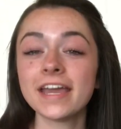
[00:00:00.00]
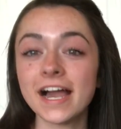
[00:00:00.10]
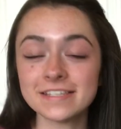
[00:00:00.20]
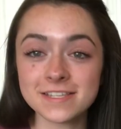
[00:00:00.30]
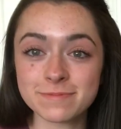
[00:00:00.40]

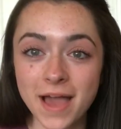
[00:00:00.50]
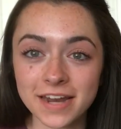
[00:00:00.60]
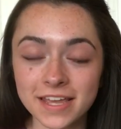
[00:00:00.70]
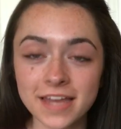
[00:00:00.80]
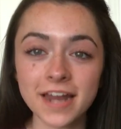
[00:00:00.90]
guys, it's
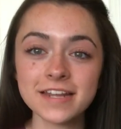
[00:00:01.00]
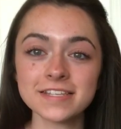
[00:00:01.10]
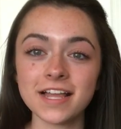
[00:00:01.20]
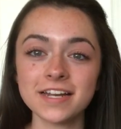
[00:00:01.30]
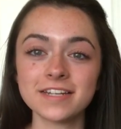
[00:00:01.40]
Maddie, and I
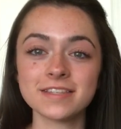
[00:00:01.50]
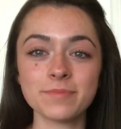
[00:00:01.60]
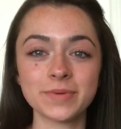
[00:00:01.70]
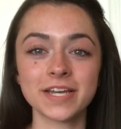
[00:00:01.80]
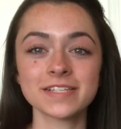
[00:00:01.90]
decided
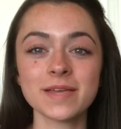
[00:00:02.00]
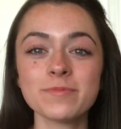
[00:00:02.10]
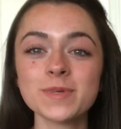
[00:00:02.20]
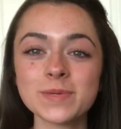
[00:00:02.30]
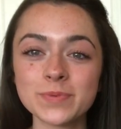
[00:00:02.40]
that because
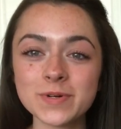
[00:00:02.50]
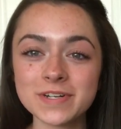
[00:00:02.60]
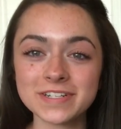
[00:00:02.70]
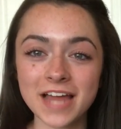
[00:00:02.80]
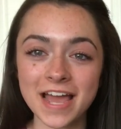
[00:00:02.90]
I'm really
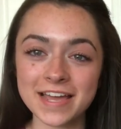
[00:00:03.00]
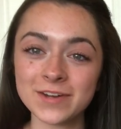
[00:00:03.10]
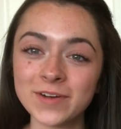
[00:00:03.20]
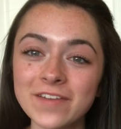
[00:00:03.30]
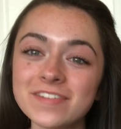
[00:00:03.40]
bored, I
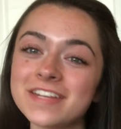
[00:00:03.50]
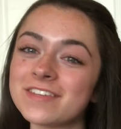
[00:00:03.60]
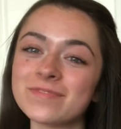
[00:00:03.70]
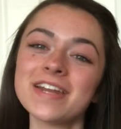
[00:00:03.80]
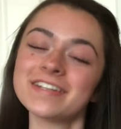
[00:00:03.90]
don't have
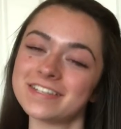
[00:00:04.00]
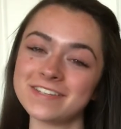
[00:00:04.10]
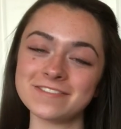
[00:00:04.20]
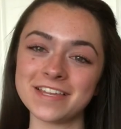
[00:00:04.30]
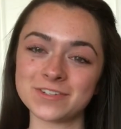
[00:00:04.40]
anything better to
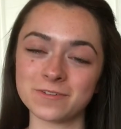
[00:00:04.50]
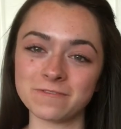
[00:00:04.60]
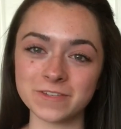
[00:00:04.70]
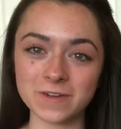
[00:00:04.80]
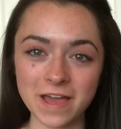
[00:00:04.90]
do than to
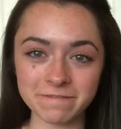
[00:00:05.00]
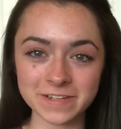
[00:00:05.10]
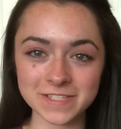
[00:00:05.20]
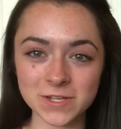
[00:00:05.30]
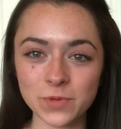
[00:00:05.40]
review
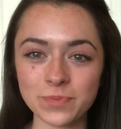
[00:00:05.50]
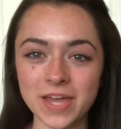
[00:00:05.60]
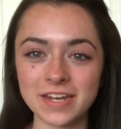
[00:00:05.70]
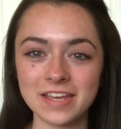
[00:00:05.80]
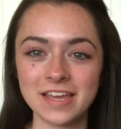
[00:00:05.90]
every single
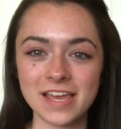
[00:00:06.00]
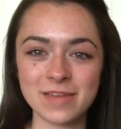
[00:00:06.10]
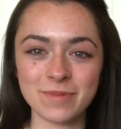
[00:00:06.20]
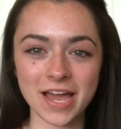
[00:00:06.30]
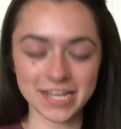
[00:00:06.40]
pen
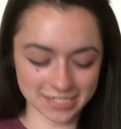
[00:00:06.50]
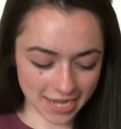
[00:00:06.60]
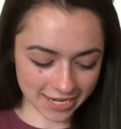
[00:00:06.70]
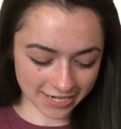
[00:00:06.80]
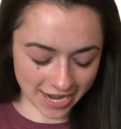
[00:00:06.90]
in my
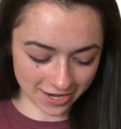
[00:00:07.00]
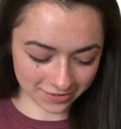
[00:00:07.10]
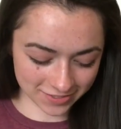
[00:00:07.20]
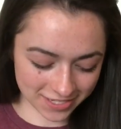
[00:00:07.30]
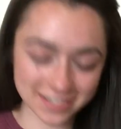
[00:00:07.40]
entire
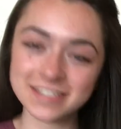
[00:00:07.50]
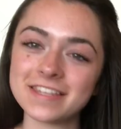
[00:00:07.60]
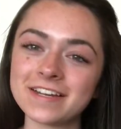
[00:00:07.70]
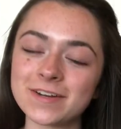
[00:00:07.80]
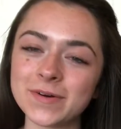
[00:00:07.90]
house and
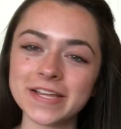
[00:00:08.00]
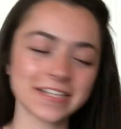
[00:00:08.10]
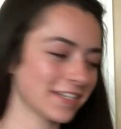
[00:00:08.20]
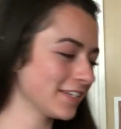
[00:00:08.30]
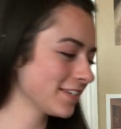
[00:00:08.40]
their
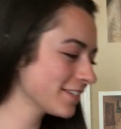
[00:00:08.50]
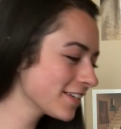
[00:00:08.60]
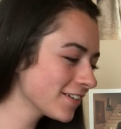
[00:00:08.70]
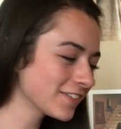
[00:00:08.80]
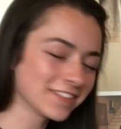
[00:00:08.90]
quality.
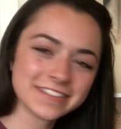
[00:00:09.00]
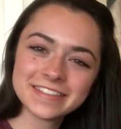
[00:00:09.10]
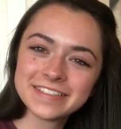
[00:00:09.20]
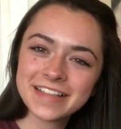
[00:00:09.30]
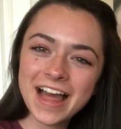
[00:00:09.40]
So,
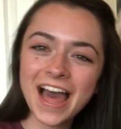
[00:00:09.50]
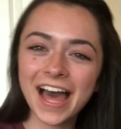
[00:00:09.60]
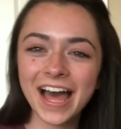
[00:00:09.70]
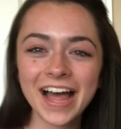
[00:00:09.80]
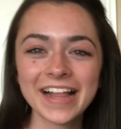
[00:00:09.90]

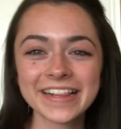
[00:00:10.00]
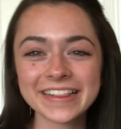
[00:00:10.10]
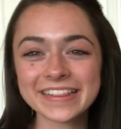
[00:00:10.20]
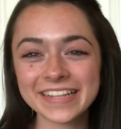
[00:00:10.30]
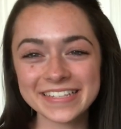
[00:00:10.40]

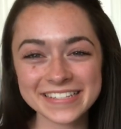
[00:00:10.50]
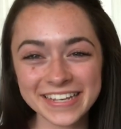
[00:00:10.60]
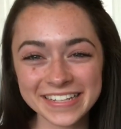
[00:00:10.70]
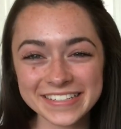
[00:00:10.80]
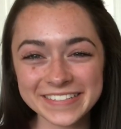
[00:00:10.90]
let's
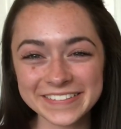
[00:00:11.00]
get to